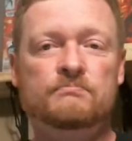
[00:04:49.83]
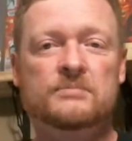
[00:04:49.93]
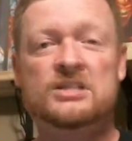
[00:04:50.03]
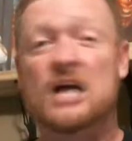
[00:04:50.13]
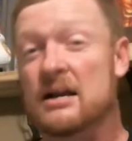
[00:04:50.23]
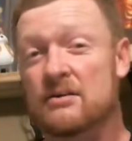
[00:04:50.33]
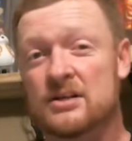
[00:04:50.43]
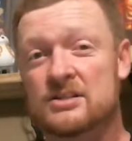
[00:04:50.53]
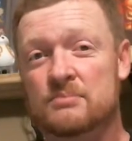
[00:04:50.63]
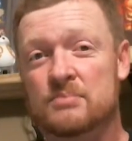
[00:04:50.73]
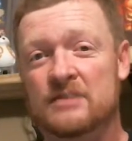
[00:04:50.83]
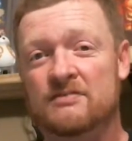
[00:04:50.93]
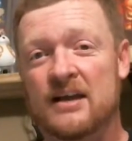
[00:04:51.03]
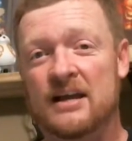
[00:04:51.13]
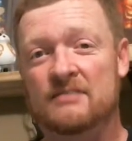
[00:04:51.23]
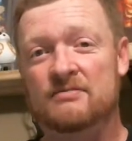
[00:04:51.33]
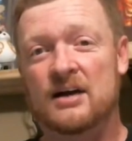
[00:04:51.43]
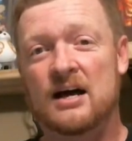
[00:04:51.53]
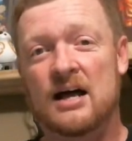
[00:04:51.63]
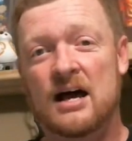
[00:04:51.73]
Tigra is a big fan of,
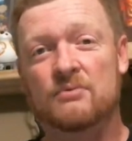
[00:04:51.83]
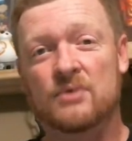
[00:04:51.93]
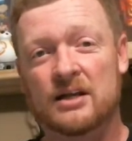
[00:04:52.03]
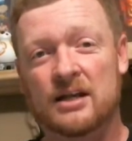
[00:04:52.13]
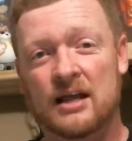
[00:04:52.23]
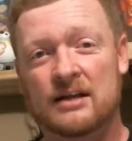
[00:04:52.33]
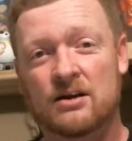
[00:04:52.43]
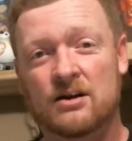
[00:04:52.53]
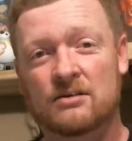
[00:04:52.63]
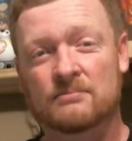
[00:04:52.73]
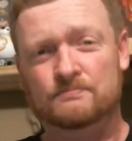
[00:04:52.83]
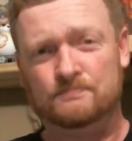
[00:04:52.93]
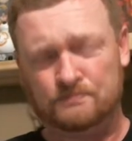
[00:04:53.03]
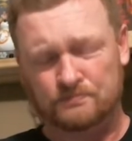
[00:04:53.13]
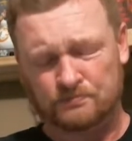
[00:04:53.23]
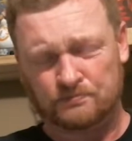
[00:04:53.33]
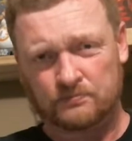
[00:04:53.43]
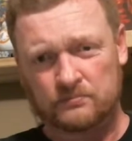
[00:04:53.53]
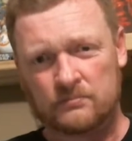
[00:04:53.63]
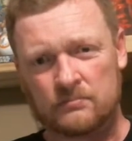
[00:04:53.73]
I really like her.
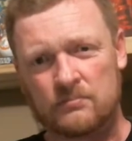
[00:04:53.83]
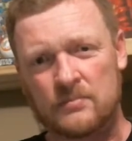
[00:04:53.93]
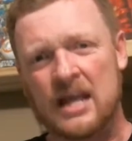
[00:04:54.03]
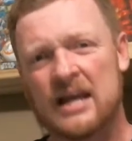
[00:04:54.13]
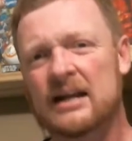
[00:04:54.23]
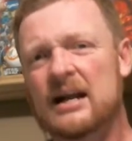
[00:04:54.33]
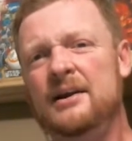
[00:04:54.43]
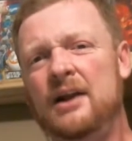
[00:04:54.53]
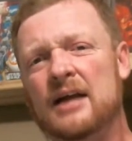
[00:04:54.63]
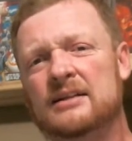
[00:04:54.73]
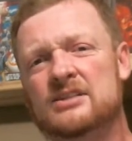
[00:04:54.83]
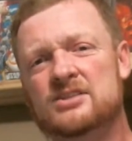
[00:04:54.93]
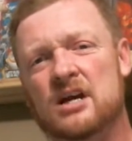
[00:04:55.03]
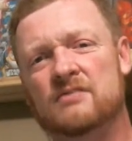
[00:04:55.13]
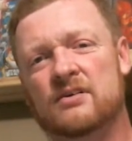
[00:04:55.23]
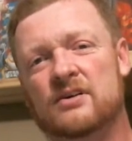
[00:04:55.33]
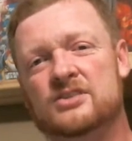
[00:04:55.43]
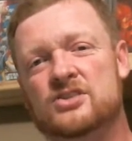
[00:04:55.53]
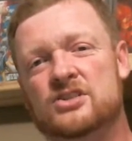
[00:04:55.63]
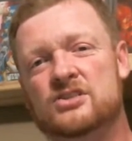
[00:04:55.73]
And I kind of like this cover.
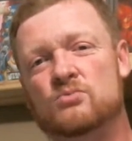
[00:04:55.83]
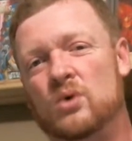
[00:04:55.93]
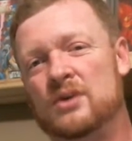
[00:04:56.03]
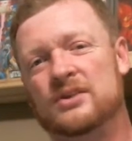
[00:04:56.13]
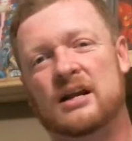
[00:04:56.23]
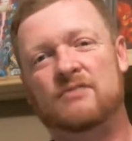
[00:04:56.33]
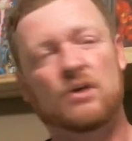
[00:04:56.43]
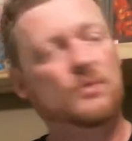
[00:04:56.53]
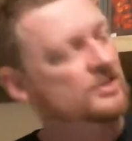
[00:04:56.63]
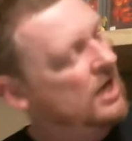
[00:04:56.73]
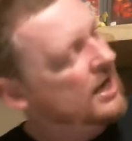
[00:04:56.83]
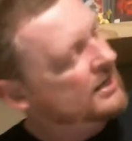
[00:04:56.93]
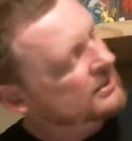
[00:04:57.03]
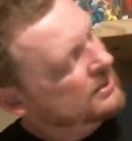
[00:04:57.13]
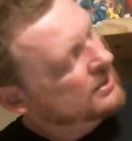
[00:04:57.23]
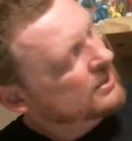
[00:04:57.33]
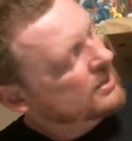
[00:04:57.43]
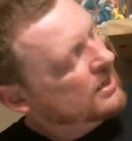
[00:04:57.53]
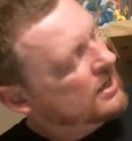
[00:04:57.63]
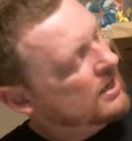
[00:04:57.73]
It's just one that I've always liked.
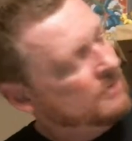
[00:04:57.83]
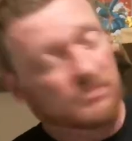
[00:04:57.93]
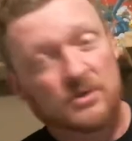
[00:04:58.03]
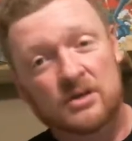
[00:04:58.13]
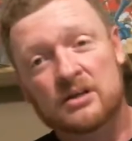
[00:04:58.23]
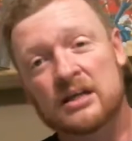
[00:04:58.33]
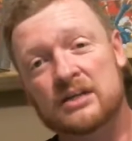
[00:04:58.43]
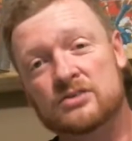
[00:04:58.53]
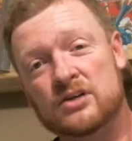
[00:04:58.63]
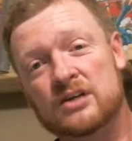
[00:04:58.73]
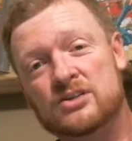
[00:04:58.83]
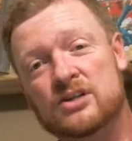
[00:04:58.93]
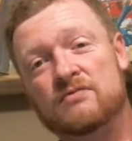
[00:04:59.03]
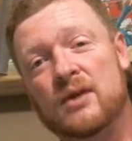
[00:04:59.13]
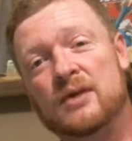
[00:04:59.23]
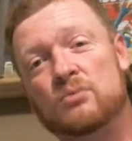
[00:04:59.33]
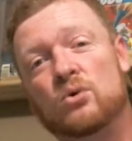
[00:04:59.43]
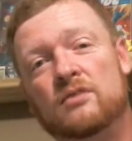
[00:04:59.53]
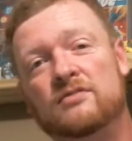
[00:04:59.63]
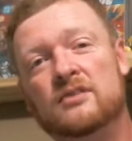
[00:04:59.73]
Introduction of Red
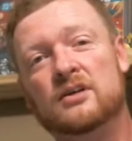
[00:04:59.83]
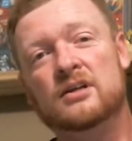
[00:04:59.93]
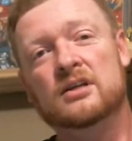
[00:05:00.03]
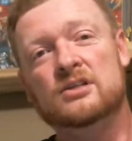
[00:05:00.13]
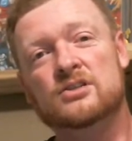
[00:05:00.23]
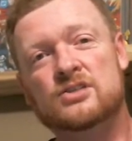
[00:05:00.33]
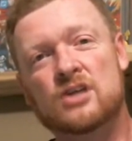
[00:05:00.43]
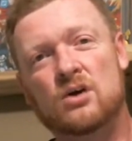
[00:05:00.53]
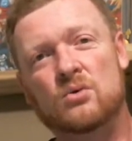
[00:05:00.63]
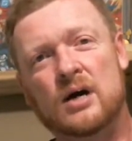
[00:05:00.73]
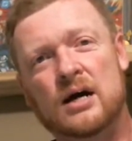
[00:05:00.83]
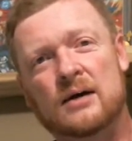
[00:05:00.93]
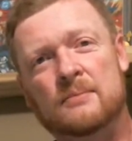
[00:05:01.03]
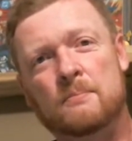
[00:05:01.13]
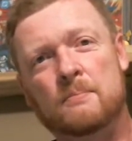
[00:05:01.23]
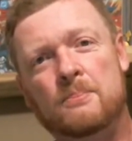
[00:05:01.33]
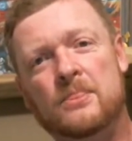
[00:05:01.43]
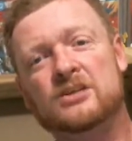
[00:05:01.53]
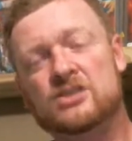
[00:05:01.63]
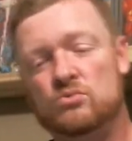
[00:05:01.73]
Wolf. So
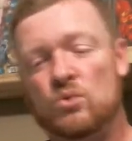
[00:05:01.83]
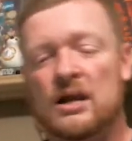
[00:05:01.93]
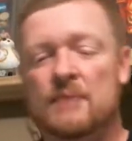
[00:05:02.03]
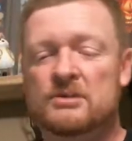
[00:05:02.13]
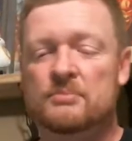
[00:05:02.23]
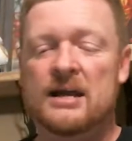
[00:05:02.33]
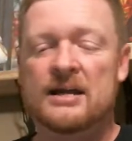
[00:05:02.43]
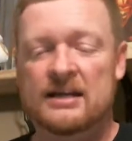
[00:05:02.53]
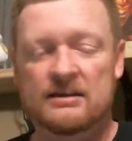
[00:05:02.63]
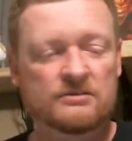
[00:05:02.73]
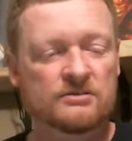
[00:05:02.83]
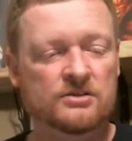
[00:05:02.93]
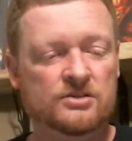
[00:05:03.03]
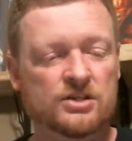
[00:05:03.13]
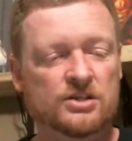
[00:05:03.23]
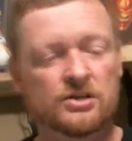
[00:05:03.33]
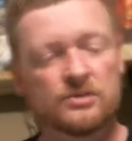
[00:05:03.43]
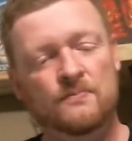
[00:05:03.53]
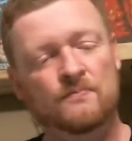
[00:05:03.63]
this is one I'm debating to do.